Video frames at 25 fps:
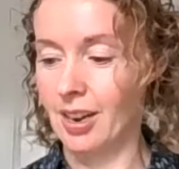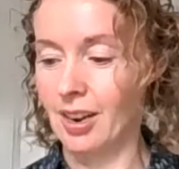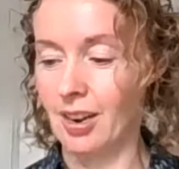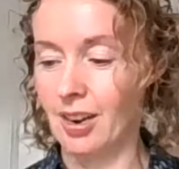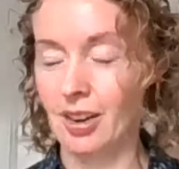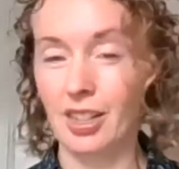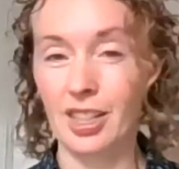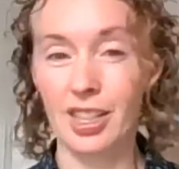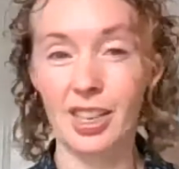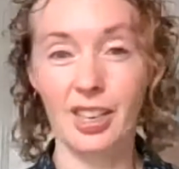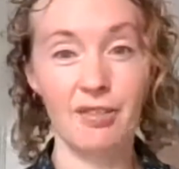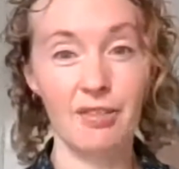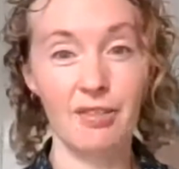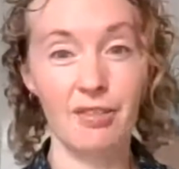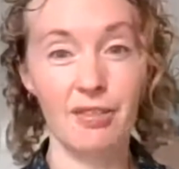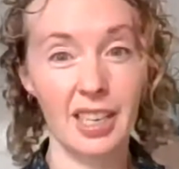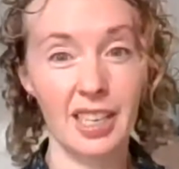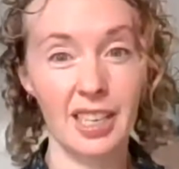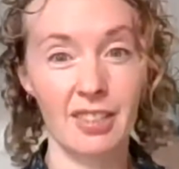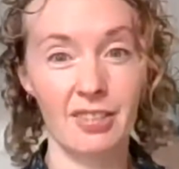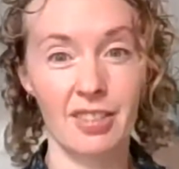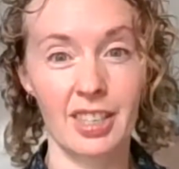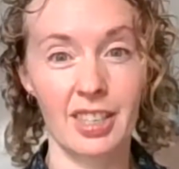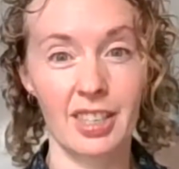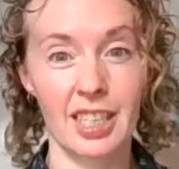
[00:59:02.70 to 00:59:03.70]
On the
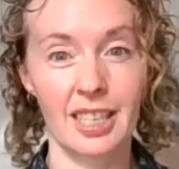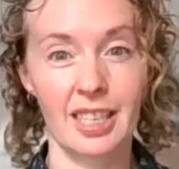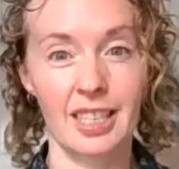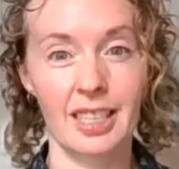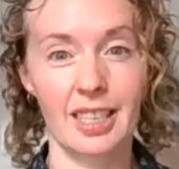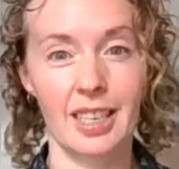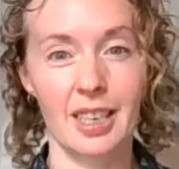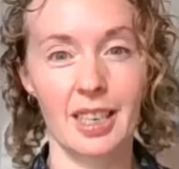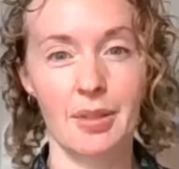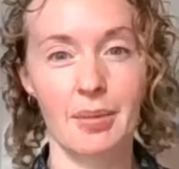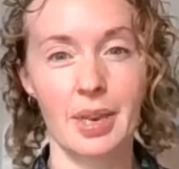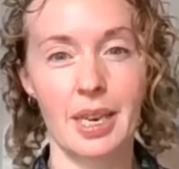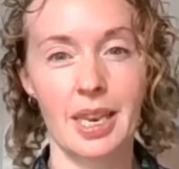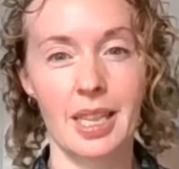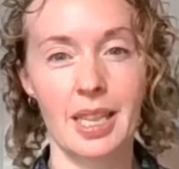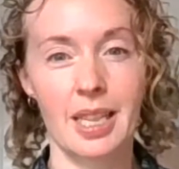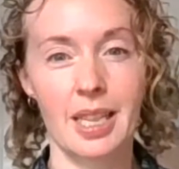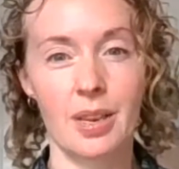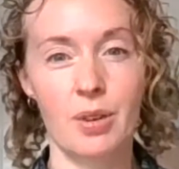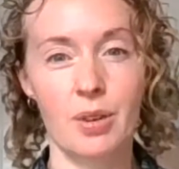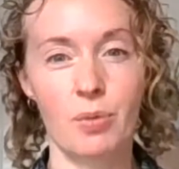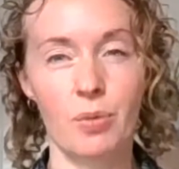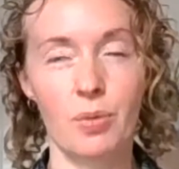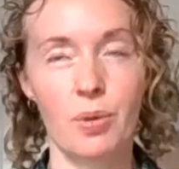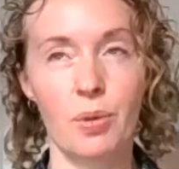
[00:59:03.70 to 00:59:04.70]
effectiveness, I mean, I
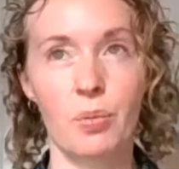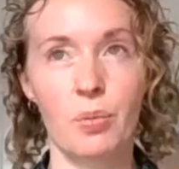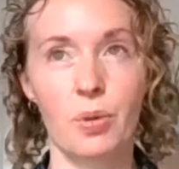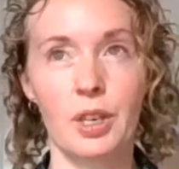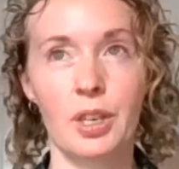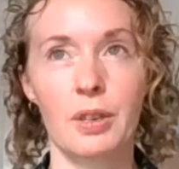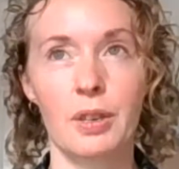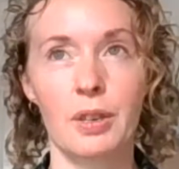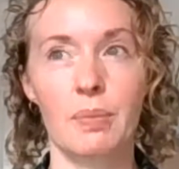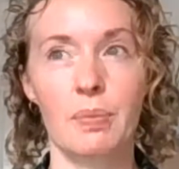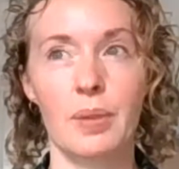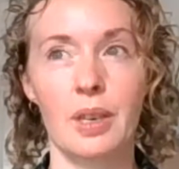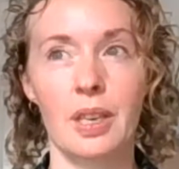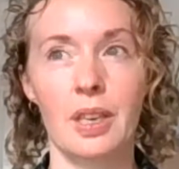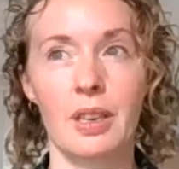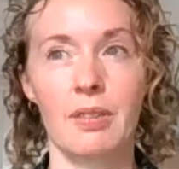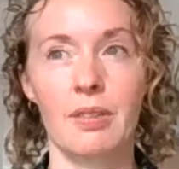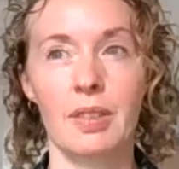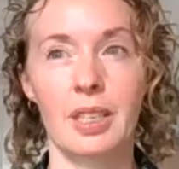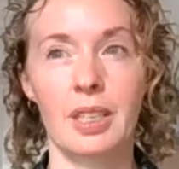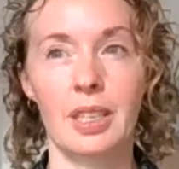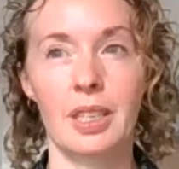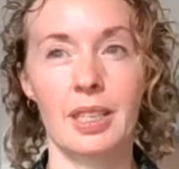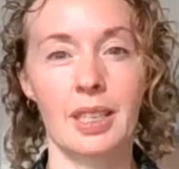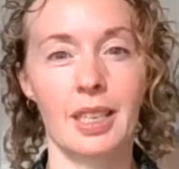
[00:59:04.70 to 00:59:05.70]
think we wouldn't be
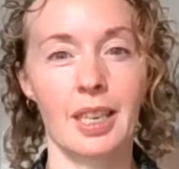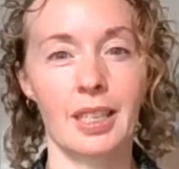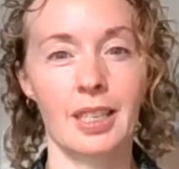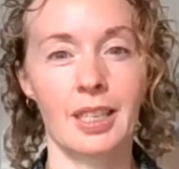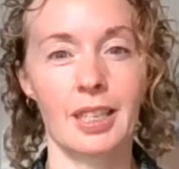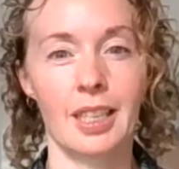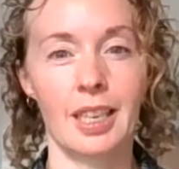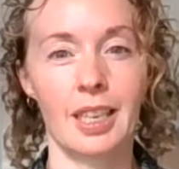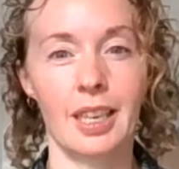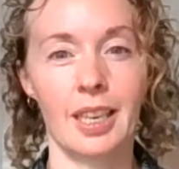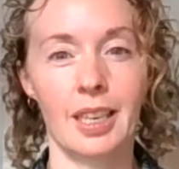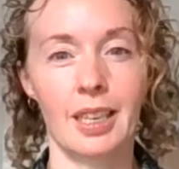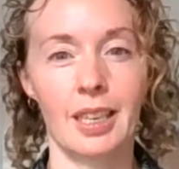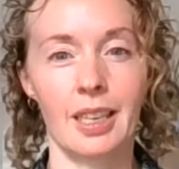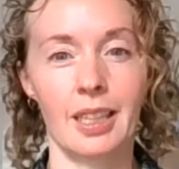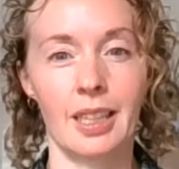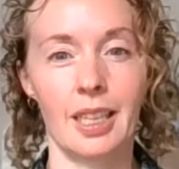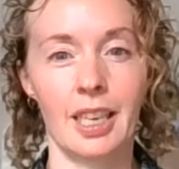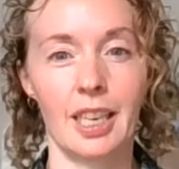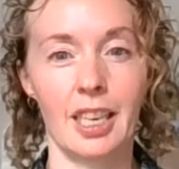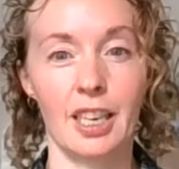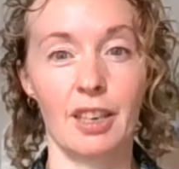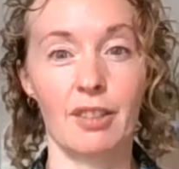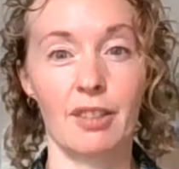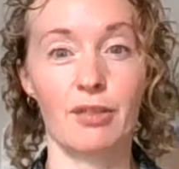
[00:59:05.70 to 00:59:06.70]
even discussing
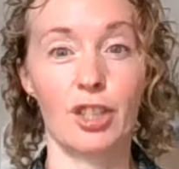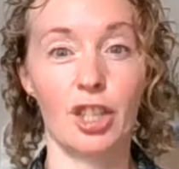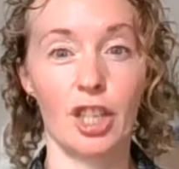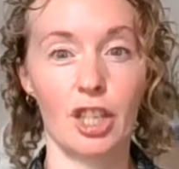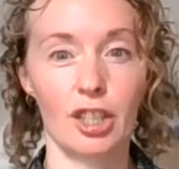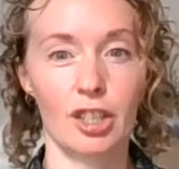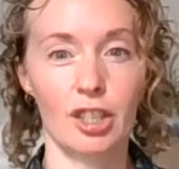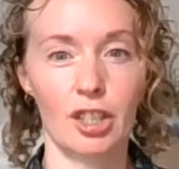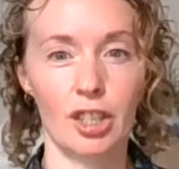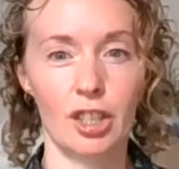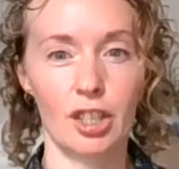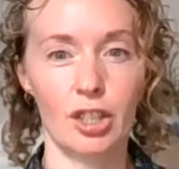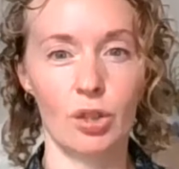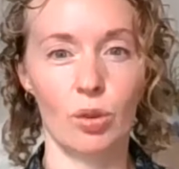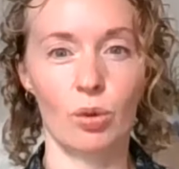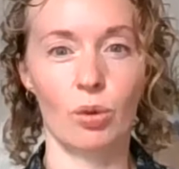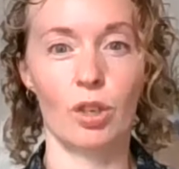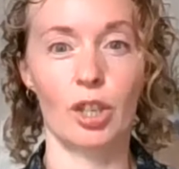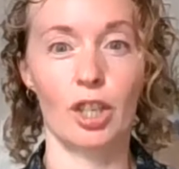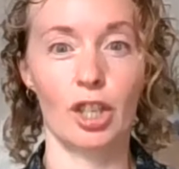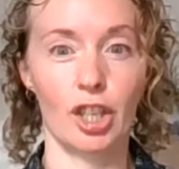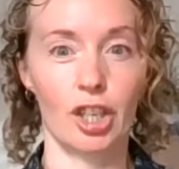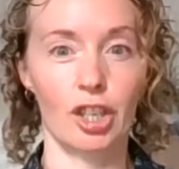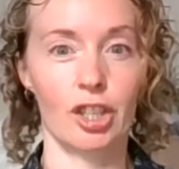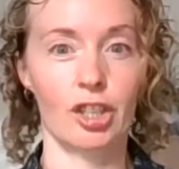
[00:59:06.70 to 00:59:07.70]
the idea of justice or
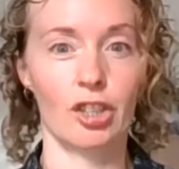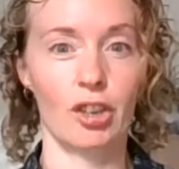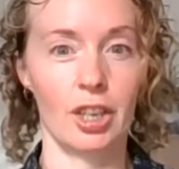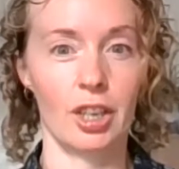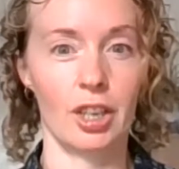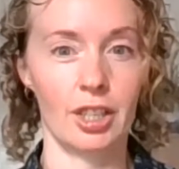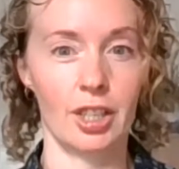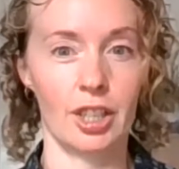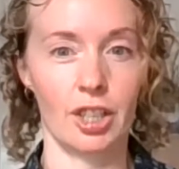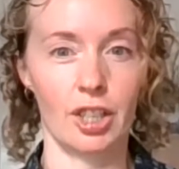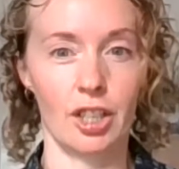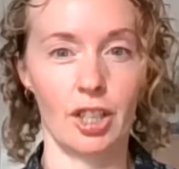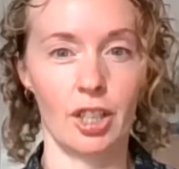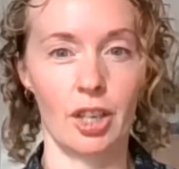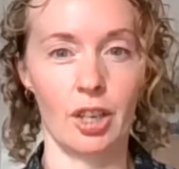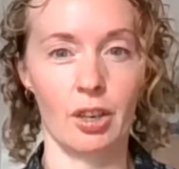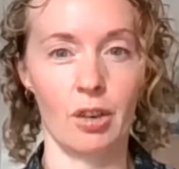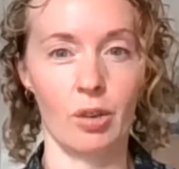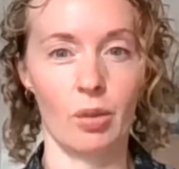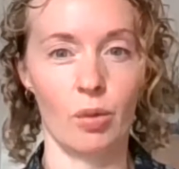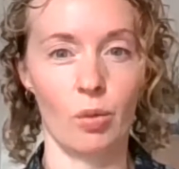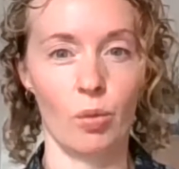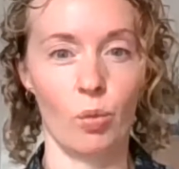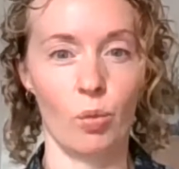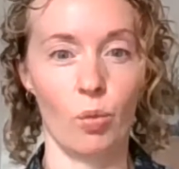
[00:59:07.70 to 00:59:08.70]
a just
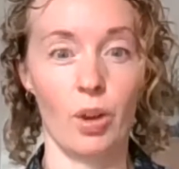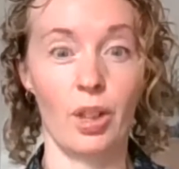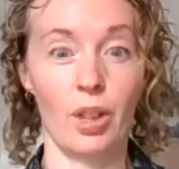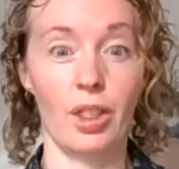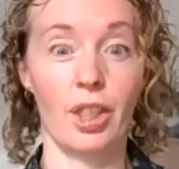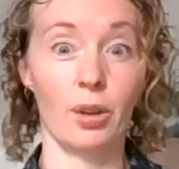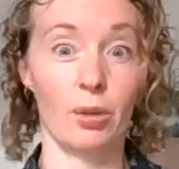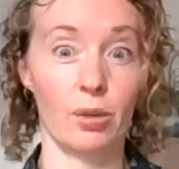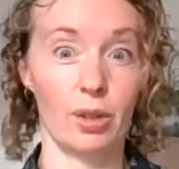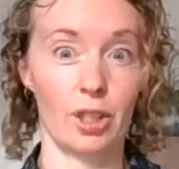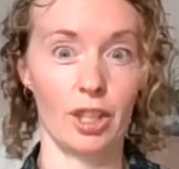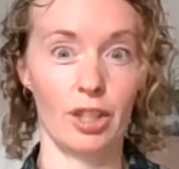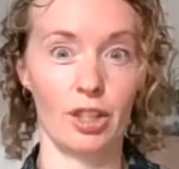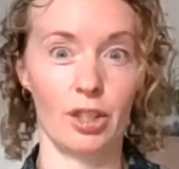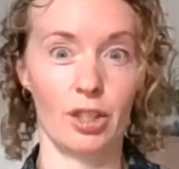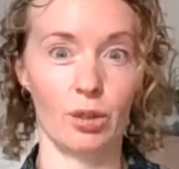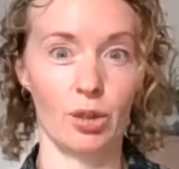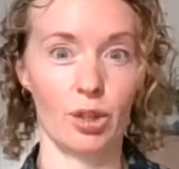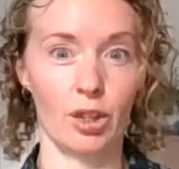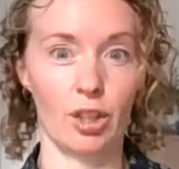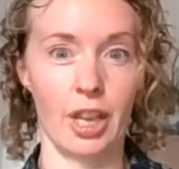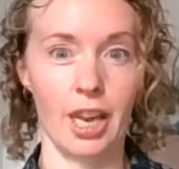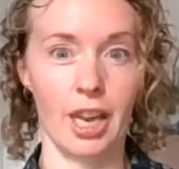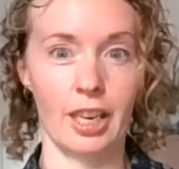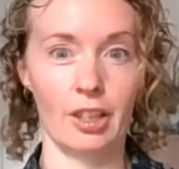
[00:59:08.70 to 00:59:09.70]
transition without these
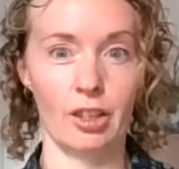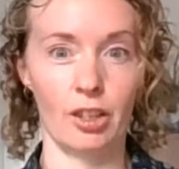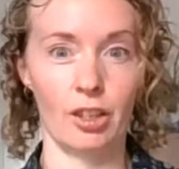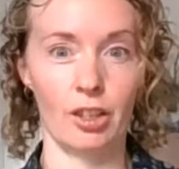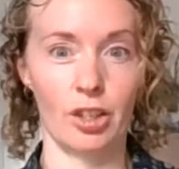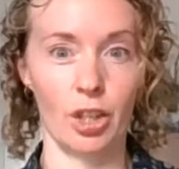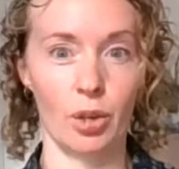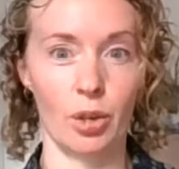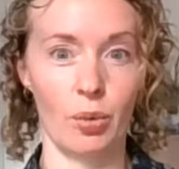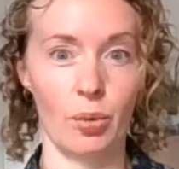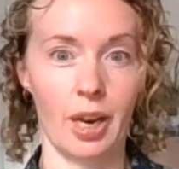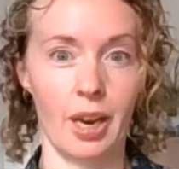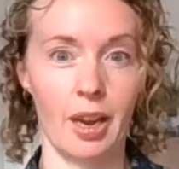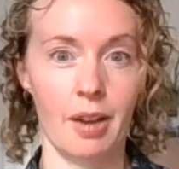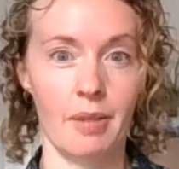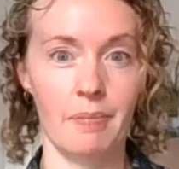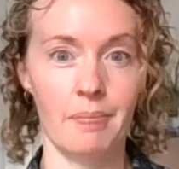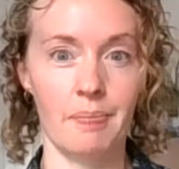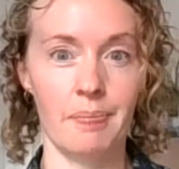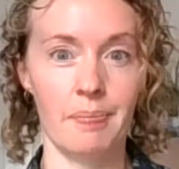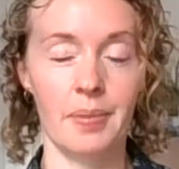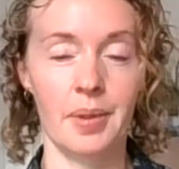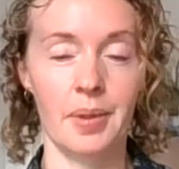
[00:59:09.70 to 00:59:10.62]
social actors showing up.